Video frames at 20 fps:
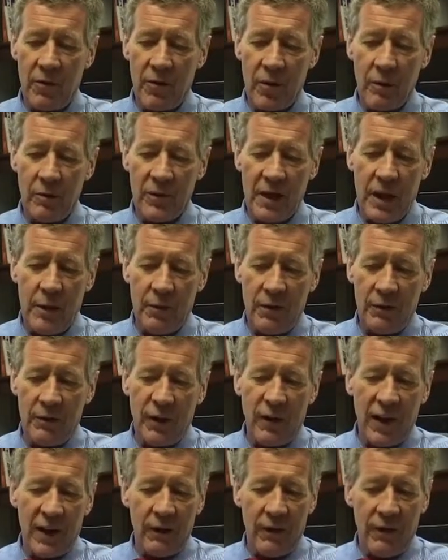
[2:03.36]
sometimes if
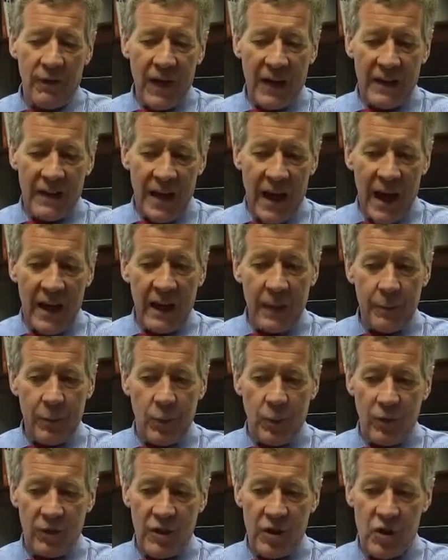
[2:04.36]
it's like a fatty
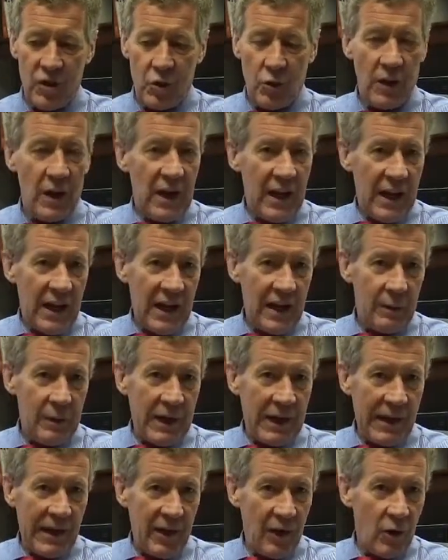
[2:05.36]
adipose tissue, it'll
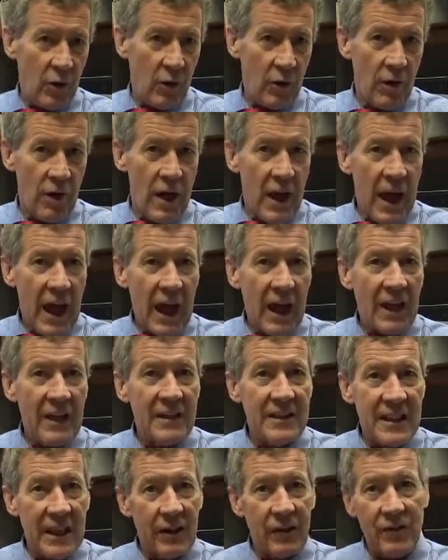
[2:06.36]
be clear,
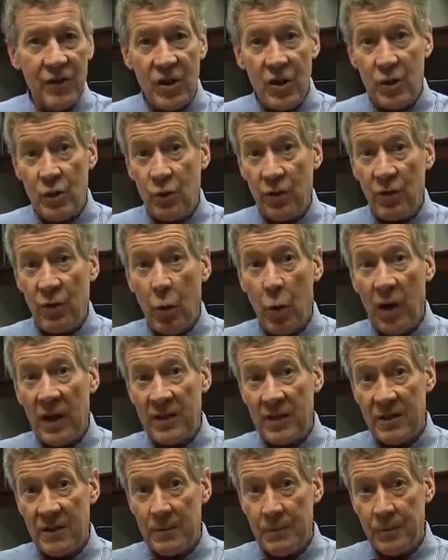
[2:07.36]
and dense tissue is
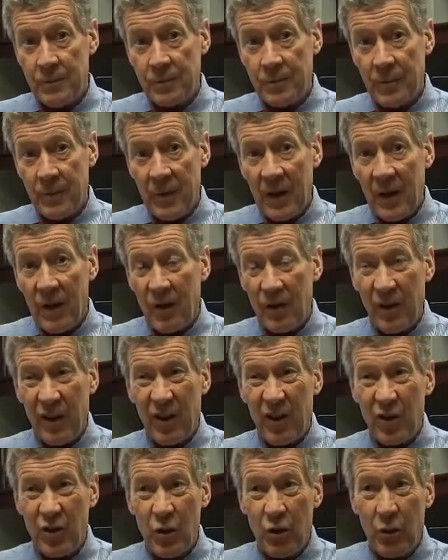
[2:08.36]
white. So
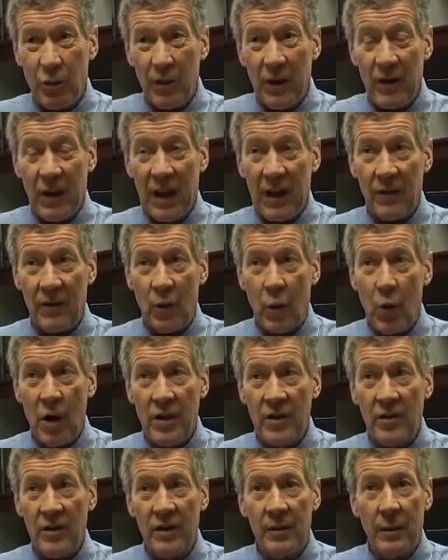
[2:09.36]
it shows up as
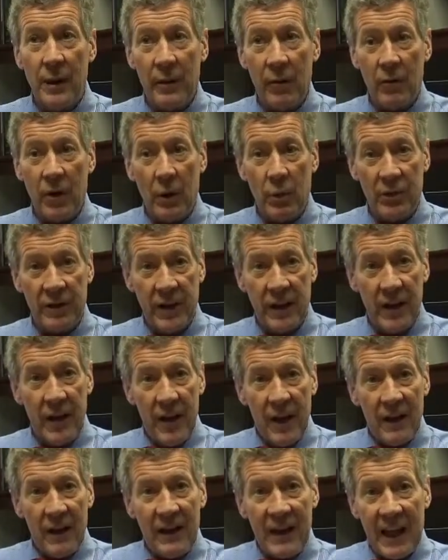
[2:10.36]
white on the mammogram
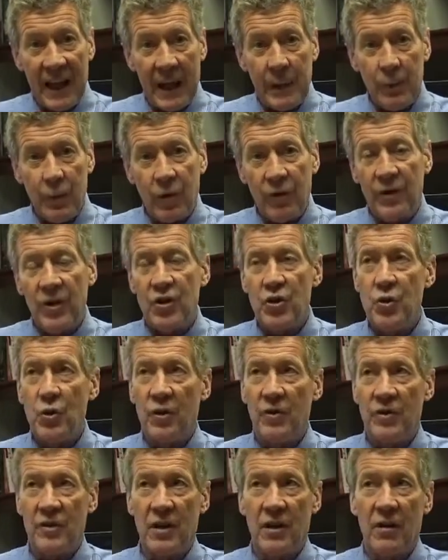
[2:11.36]
with the adipose tissue
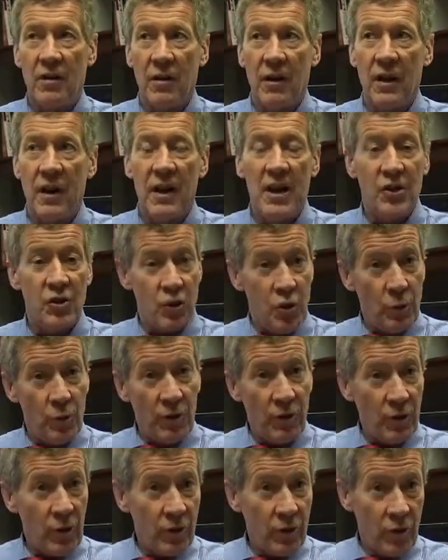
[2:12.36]
as dark.
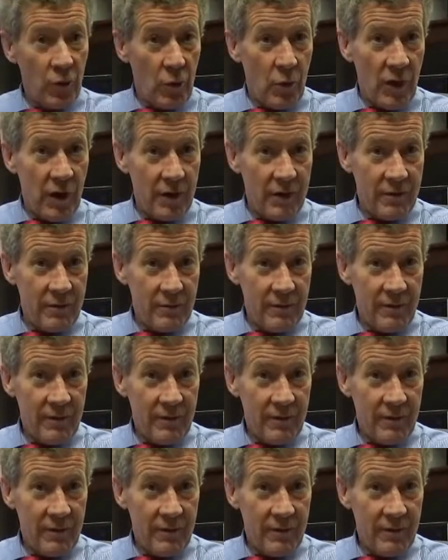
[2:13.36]
Tumors are also white.